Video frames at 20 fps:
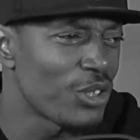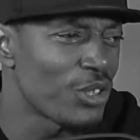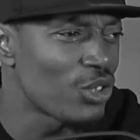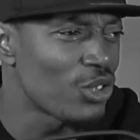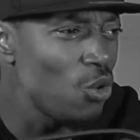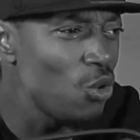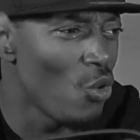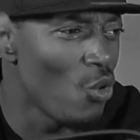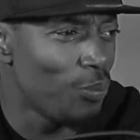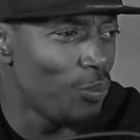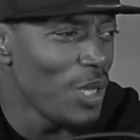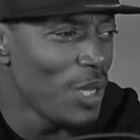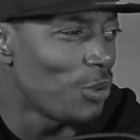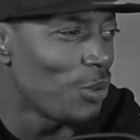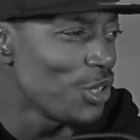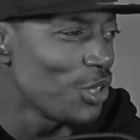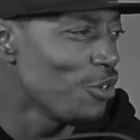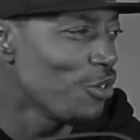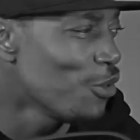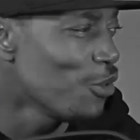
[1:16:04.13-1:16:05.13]
From school,
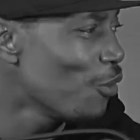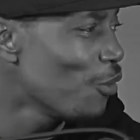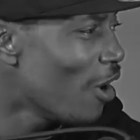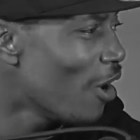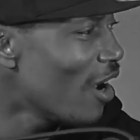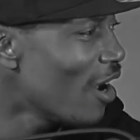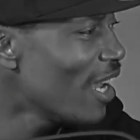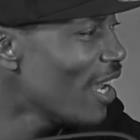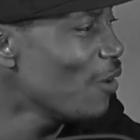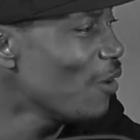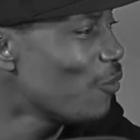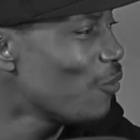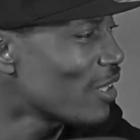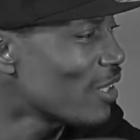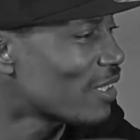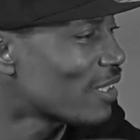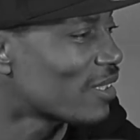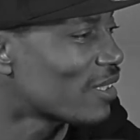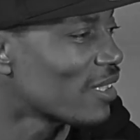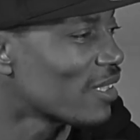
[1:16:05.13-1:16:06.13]
people knew who RA
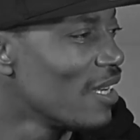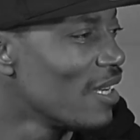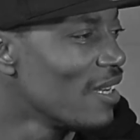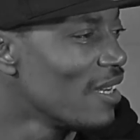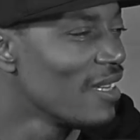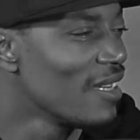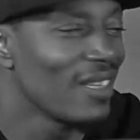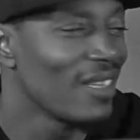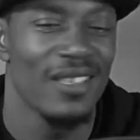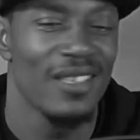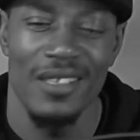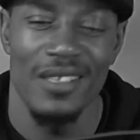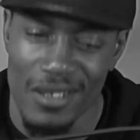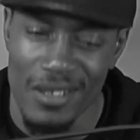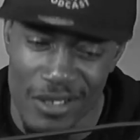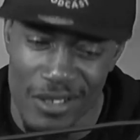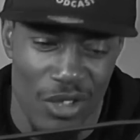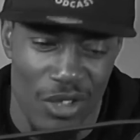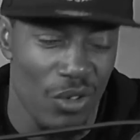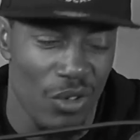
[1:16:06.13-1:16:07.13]
was.
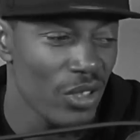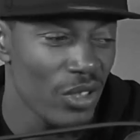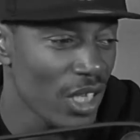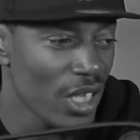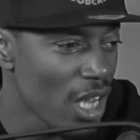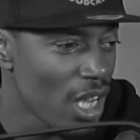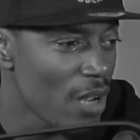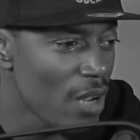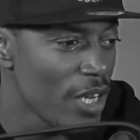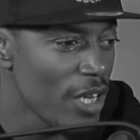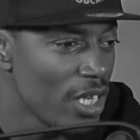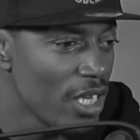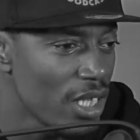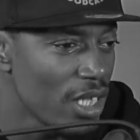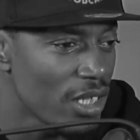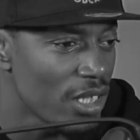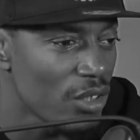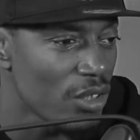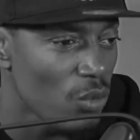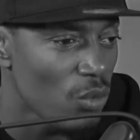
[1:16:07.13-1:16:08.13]
So, you know what I mean?
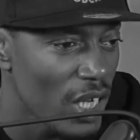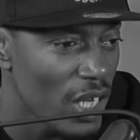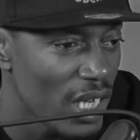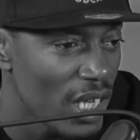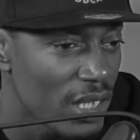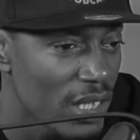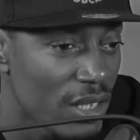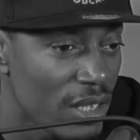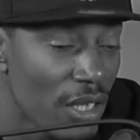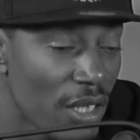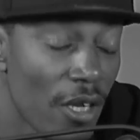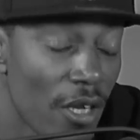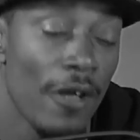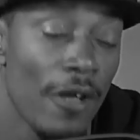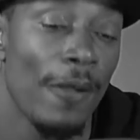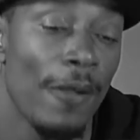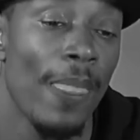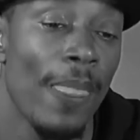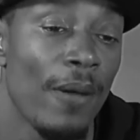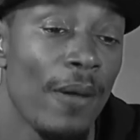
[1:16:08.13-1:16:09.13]
This is what it is.
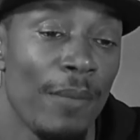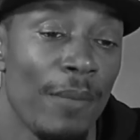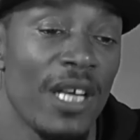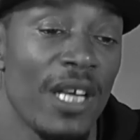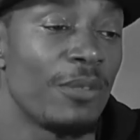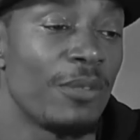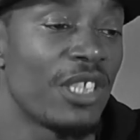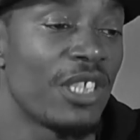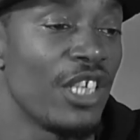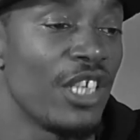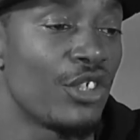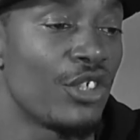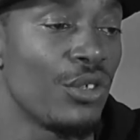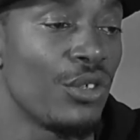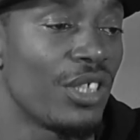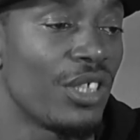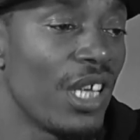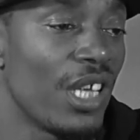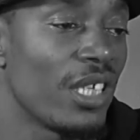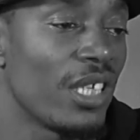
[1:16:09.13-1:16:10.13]
Man them stay
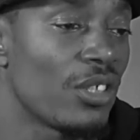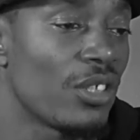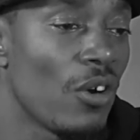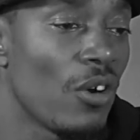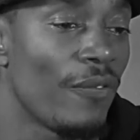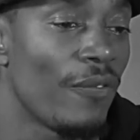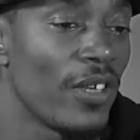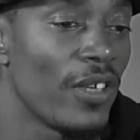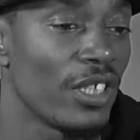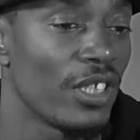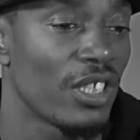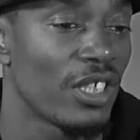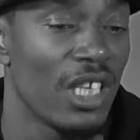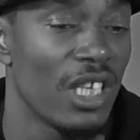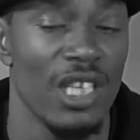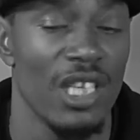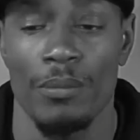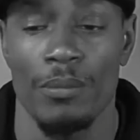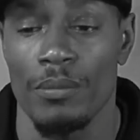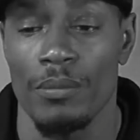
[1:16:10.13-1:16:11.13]
true to themselves and just
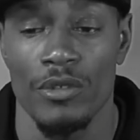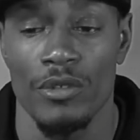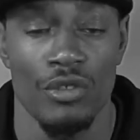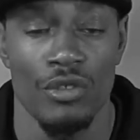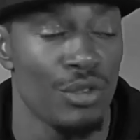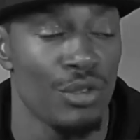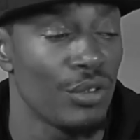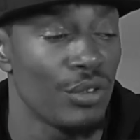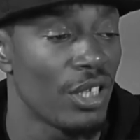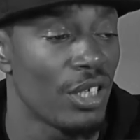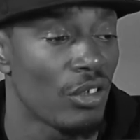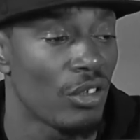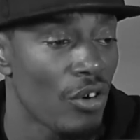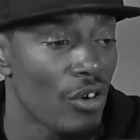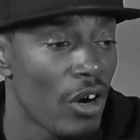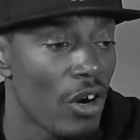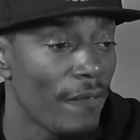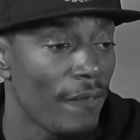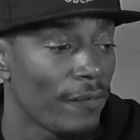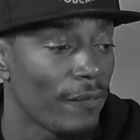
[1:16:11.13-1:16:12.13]
keep true to the
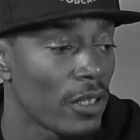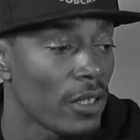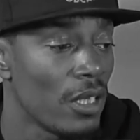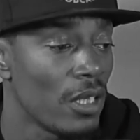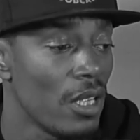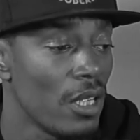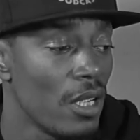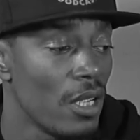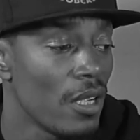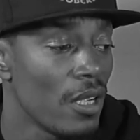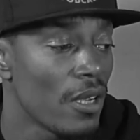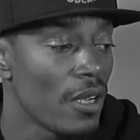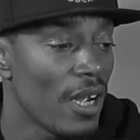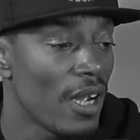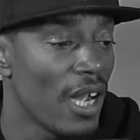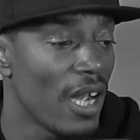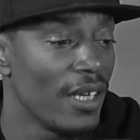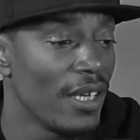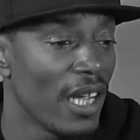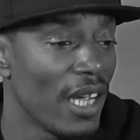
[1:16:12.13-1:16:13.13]
craft
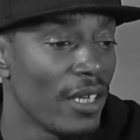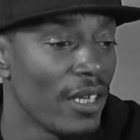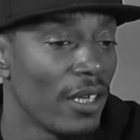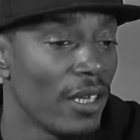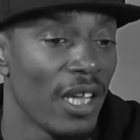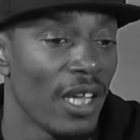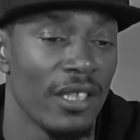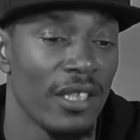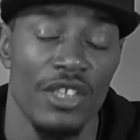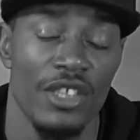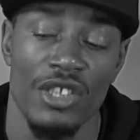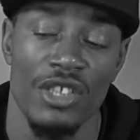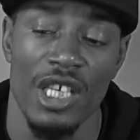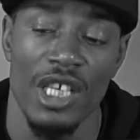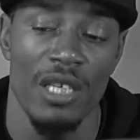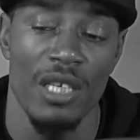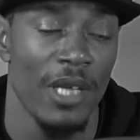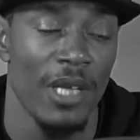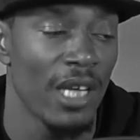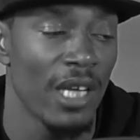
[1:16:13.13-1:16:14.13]
and just
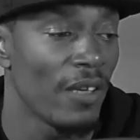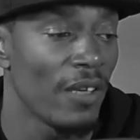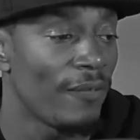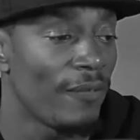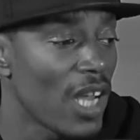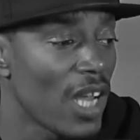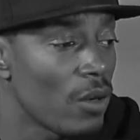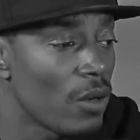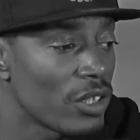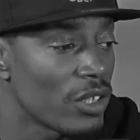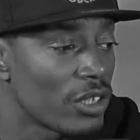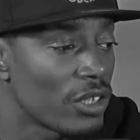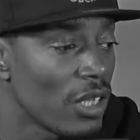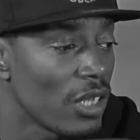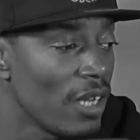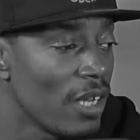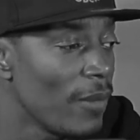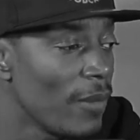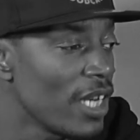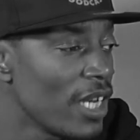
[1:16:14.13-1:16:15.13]
keep getting the flowers.
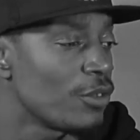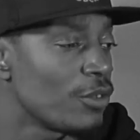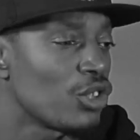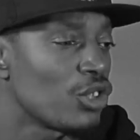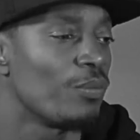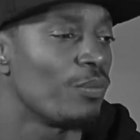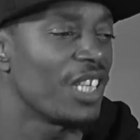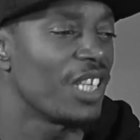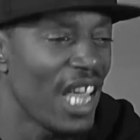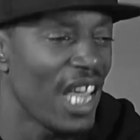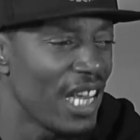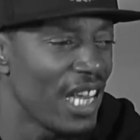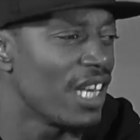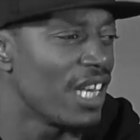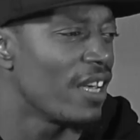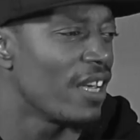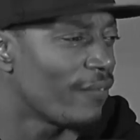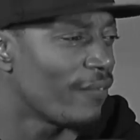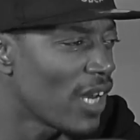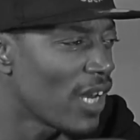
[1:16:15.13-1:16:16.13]
And man should be getting
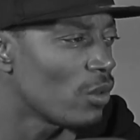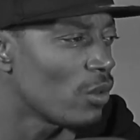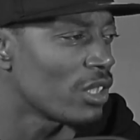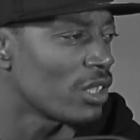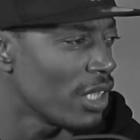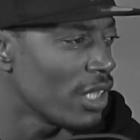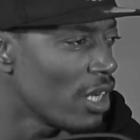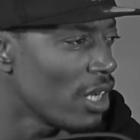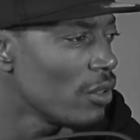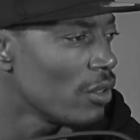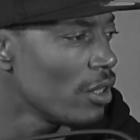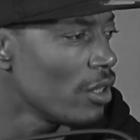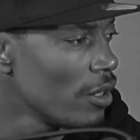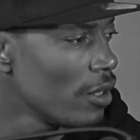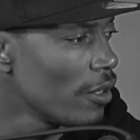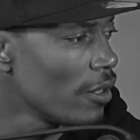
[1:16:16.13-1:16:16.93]
their flowers now.